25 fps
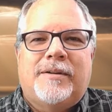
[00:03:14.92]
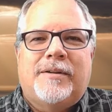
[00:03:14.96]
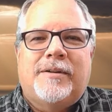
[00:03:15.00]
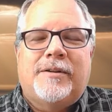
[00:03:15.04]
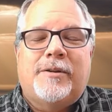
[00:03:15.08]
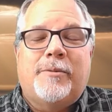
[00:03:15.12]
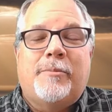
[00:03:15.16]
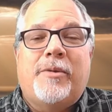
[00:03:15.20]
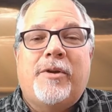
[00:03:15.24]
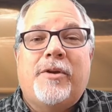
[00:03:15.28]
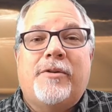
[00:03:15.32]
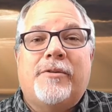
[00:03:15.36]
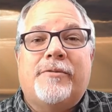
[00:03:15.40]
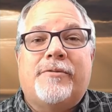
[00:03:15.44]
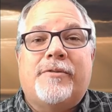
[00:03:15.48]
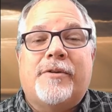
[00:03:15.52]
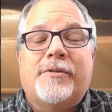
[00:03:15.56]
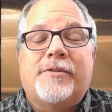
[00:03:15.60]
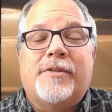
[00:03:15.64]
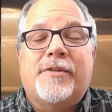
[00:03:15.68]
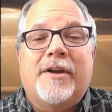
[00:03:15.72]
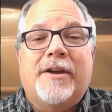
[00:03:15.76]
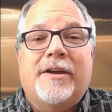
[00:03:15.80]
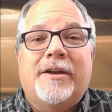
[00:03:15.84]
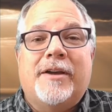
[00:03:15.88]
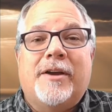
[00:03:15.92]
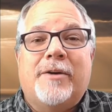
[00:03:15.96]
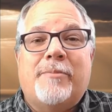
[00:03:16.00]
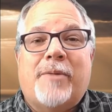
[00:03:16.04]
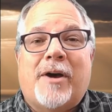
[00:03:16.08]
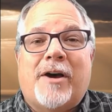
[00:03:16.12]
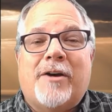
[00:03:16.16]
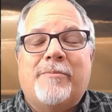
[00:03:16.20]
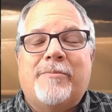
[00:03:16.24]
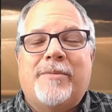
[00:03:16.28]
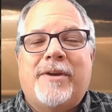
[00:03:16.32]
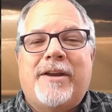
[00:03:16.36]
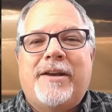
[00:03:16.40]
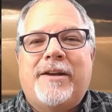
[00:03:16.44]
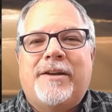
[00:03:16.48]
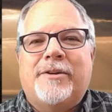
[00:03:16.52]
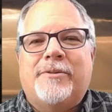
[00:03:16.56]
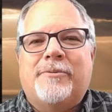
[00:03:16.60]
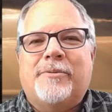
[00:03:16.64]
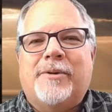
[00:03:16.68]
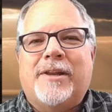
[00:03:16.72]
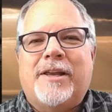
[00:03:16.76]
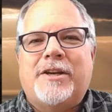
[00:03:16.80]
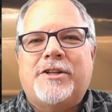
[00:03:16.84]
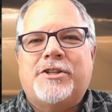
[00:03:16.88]
the beautiful thing about being in
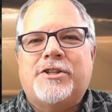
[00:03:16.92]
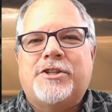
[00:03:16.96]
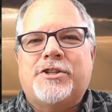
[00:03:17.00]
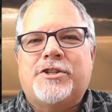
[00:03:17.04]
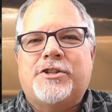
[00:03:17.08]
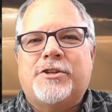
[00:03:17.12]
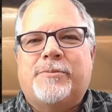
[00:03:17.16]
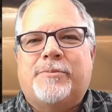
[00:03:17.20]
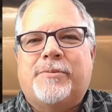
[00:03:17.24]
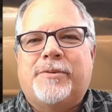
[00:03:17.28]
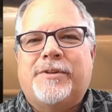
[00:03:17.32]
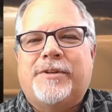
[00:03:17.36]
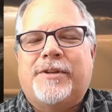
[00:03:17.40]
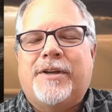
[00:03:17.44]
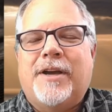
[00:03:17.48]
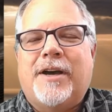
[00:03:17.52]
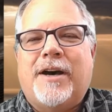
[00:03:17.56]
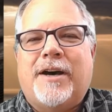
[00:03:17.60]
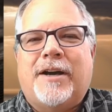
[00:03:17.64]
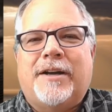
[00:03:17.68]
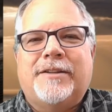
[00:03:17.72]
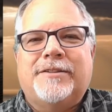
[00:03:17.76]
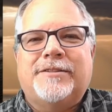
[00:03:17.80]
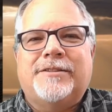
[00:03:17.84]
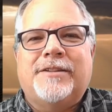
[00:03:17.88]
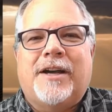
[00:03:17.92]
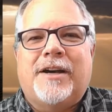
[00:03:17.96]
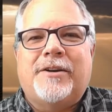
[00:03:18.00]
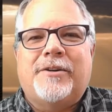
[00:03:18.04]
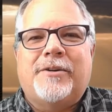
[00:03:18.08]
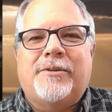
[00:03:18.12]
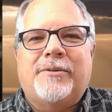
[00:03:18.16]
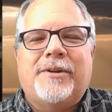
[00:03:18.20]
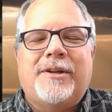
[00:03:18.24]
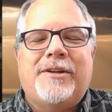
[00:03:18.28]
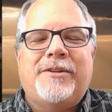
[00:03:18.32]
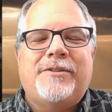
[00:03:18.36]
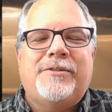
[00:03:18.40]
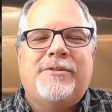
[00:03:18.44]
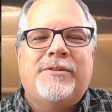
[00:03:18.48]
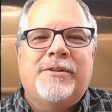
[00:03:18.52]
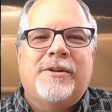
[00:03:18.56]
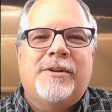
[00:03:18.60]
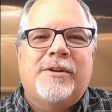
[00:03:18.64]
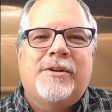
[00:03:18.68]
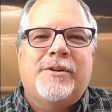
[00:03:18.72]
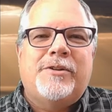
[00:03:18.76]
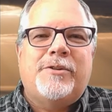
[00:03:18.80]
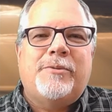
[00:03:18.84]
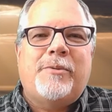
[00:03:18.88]
relationship with God is not only
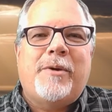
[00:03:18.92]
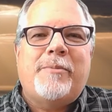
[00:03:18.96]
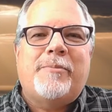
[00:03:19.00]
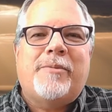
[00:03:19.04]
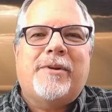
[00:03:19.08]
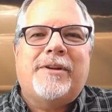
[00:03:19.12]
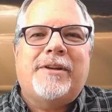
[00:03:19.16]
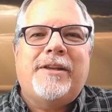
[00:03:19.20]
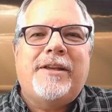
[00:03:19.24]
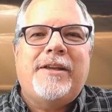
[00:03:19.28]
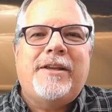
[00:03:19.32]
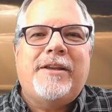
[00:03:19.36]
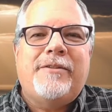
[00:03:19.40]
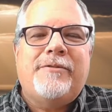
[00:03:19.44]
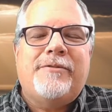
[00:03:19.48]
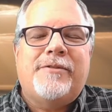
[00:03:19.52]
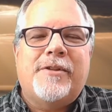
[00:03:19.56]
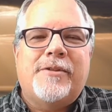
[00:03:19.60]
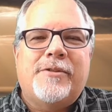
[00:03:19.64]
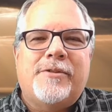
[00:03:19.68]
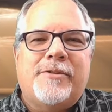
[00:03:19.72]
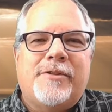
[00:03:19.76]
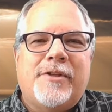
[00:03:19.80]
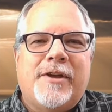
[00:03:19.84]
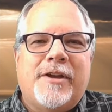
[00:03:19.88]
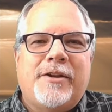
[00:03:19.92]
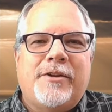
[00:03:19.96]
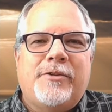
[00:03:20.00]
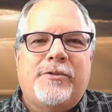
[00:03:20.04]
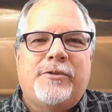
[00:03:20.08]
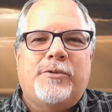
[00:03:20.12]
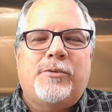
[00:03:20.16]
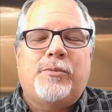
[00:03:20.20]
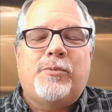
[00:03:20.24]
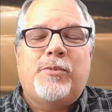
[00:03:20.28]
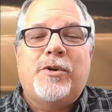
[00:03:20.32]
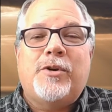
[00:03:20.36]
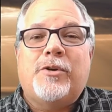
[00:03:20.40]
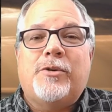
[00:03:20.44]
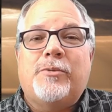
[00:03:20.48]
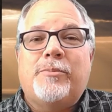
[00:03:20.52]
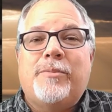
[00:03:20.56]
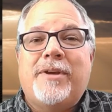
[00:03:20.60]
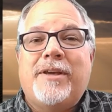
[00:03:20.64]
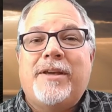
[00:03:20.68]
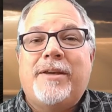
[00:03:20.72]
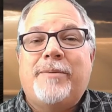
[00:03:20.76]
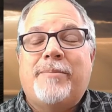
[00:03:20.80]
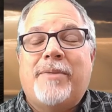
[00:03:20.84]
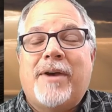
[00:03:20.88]
do we believe that things will
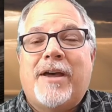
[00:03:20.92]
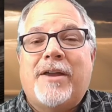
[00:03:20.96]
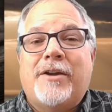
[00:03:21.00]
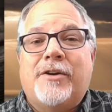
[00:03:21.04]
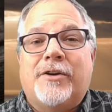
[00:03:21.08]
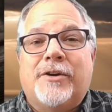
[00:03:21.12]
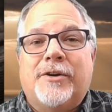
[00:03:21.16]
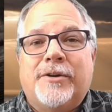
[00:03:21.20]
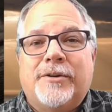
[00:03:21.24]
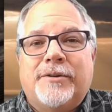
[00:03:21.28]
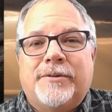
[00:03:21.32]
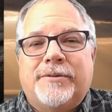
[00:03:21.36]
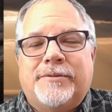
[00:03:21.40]
be better,